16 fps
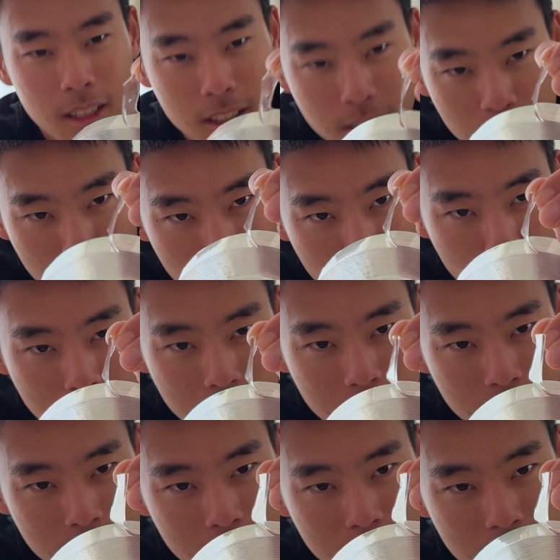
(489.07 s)
like a
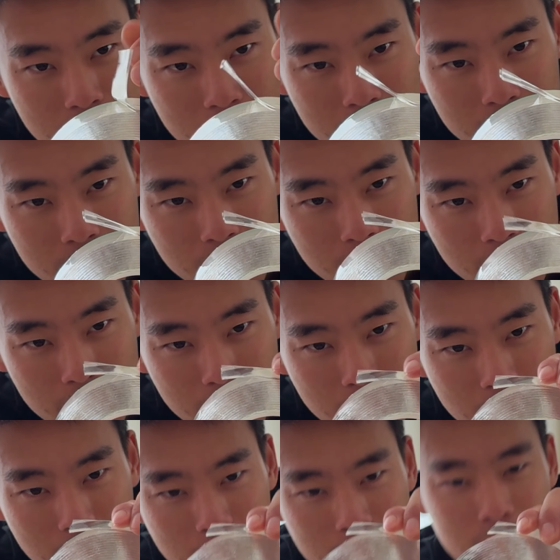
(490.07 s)
gooey
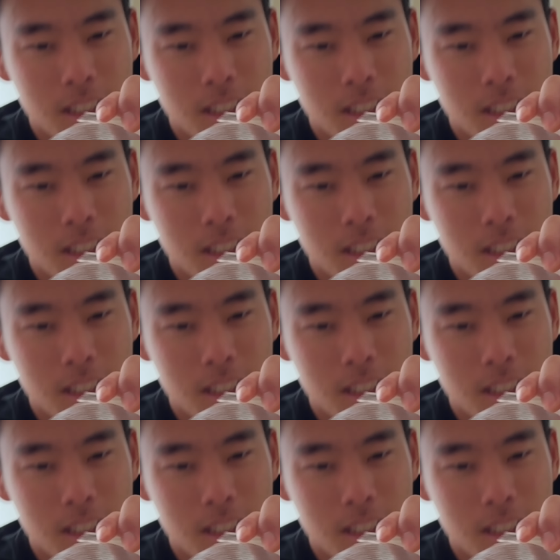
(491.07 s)
thick